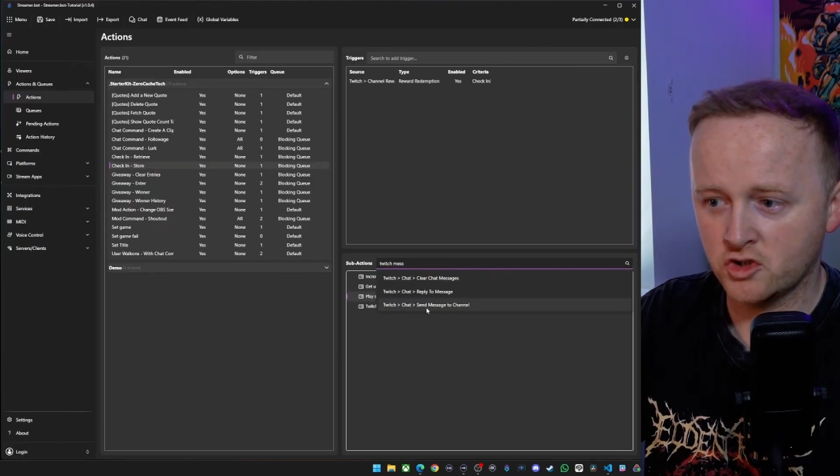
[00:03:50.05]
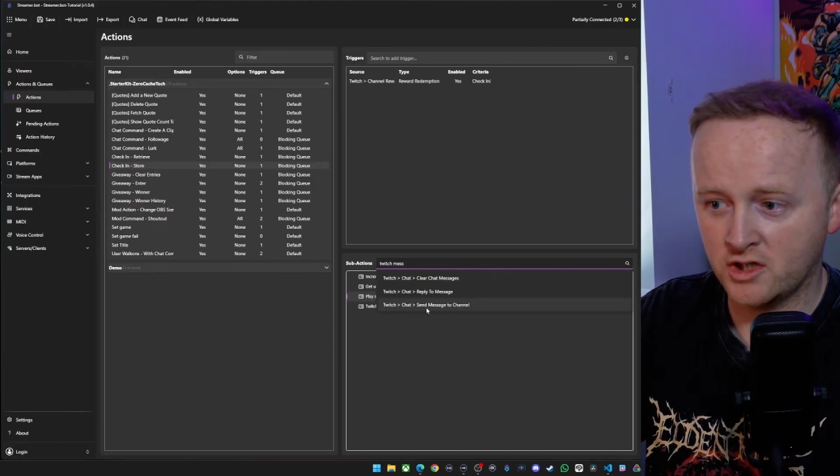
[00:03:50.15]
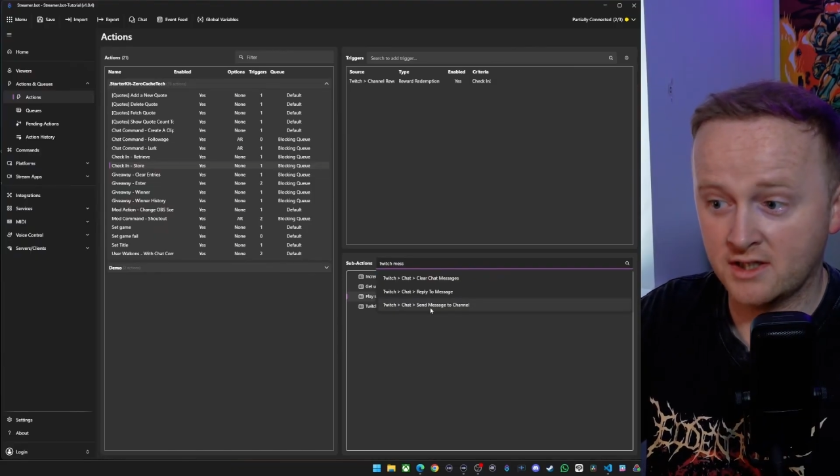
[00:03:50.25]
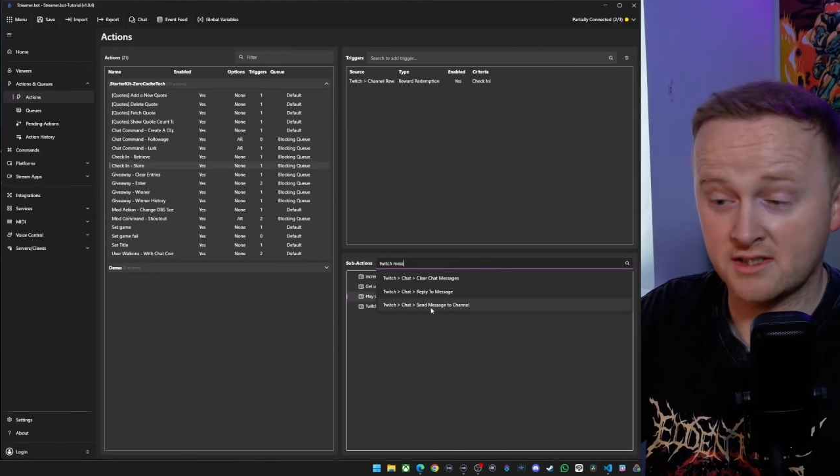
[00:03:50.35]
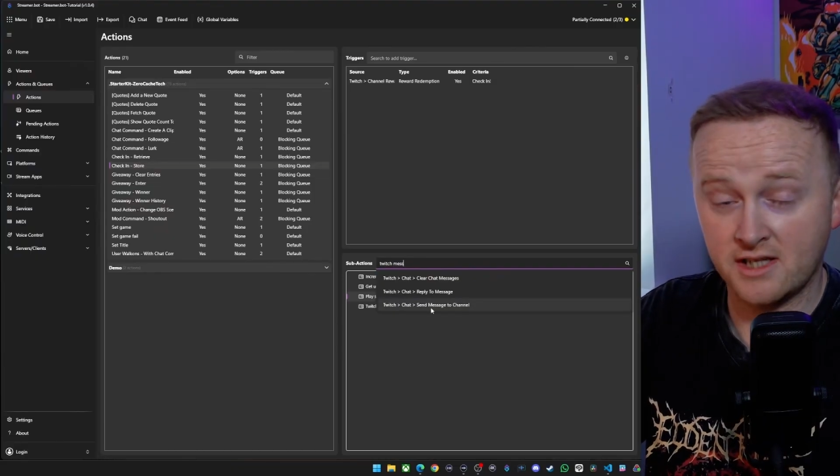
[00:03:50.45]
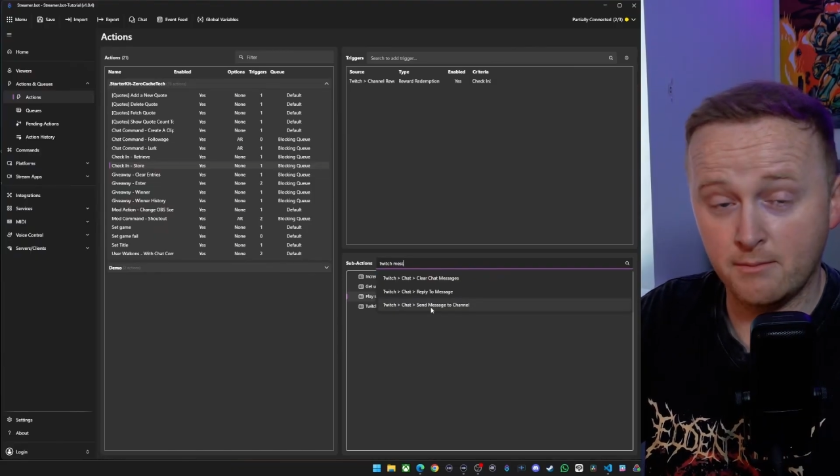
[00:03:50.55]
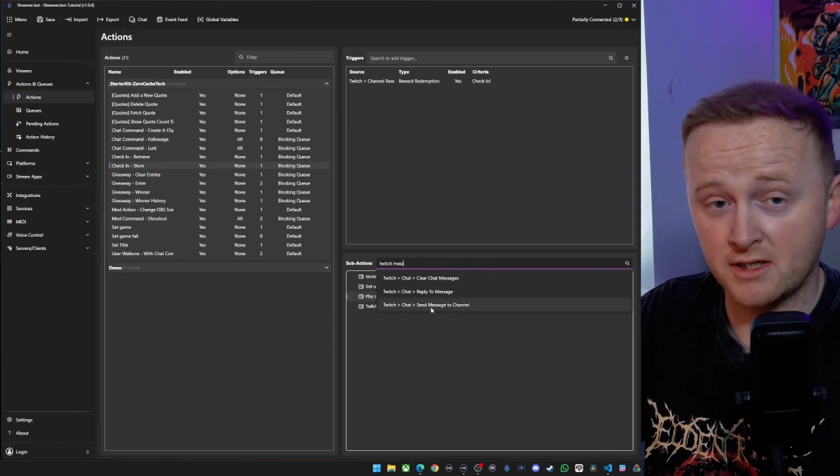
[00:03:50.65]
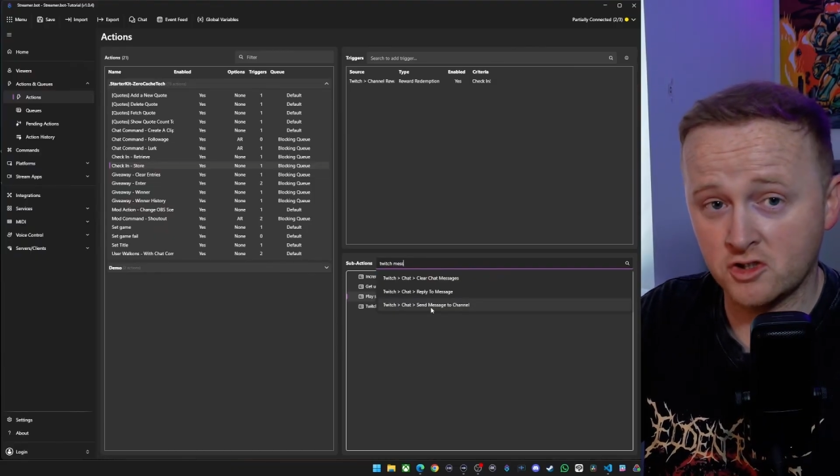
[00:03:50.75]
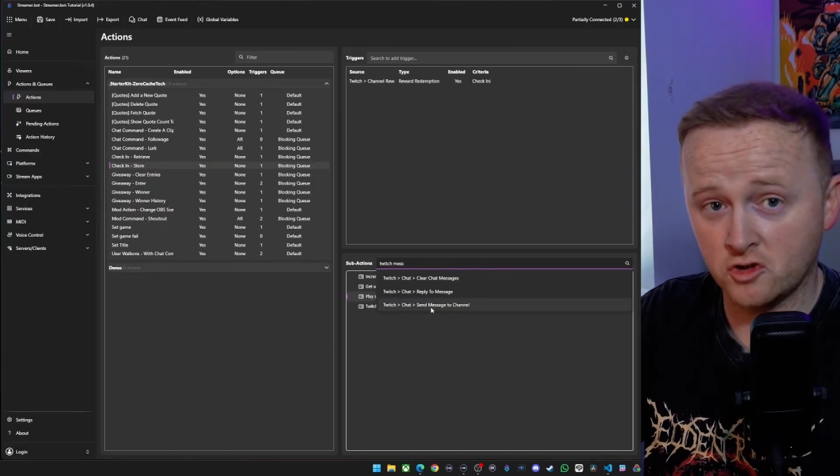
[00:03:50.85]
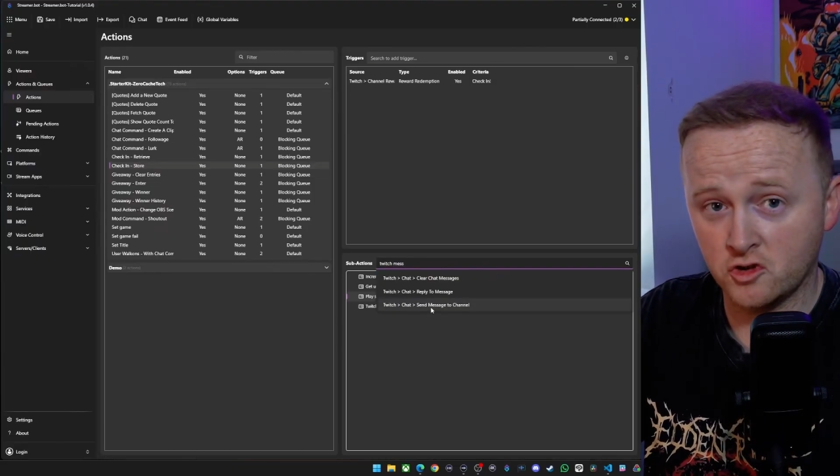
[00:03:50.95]
chat send
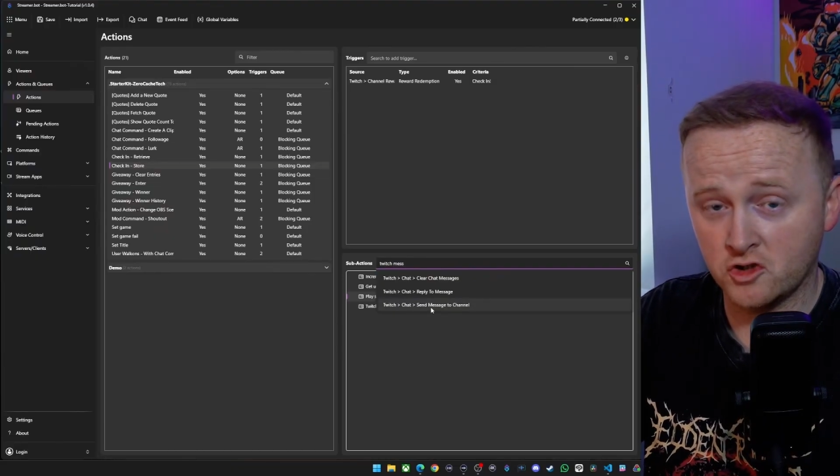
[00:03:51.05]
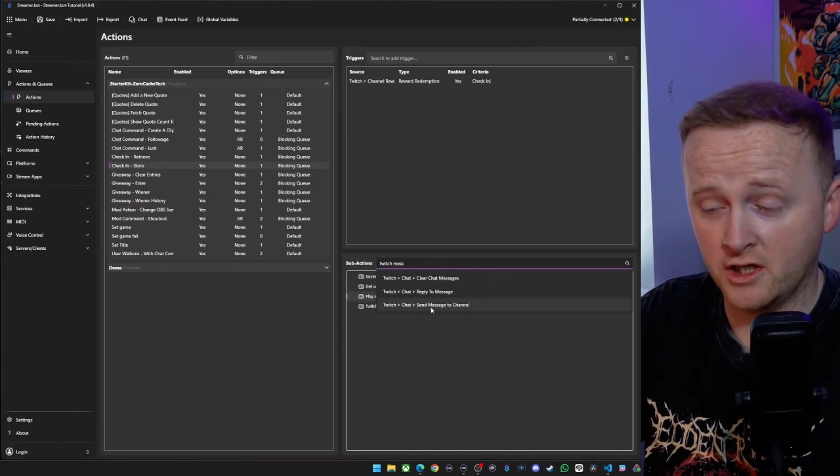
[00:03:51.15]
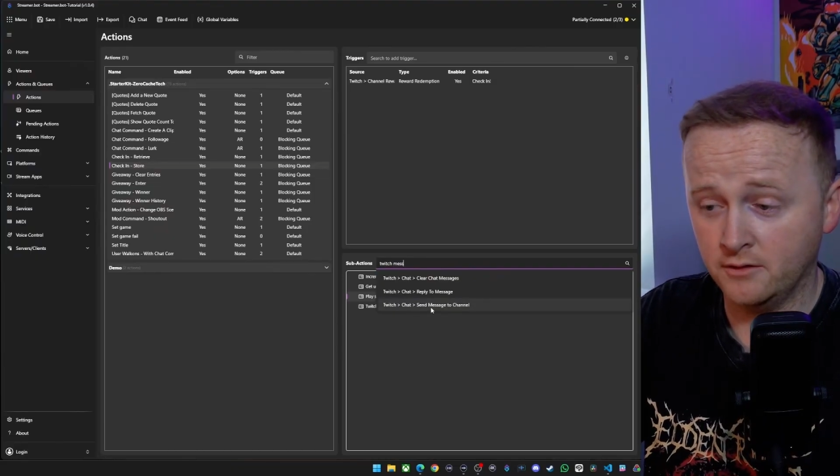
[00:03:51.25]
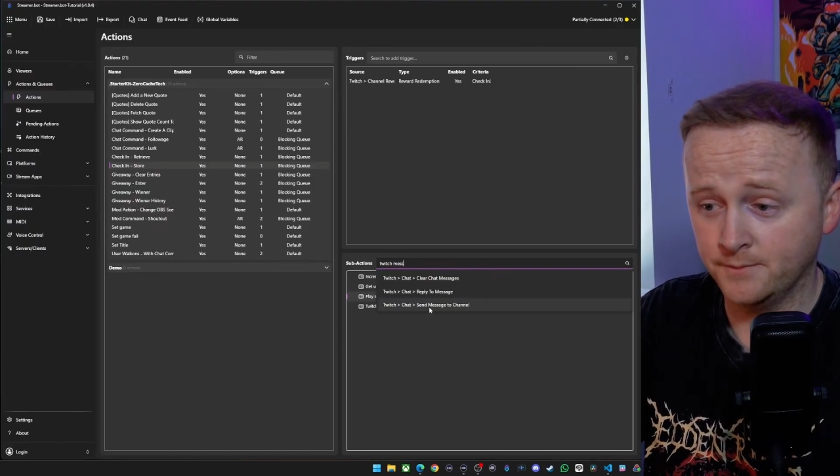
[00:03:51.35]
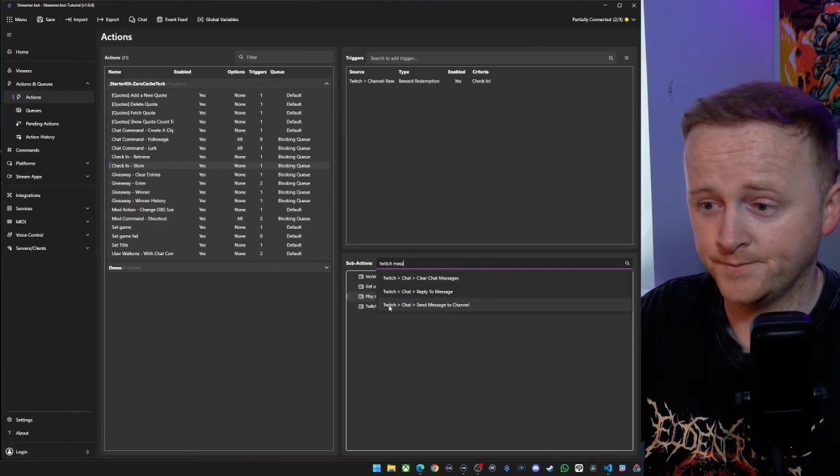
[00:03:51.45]
message to channel.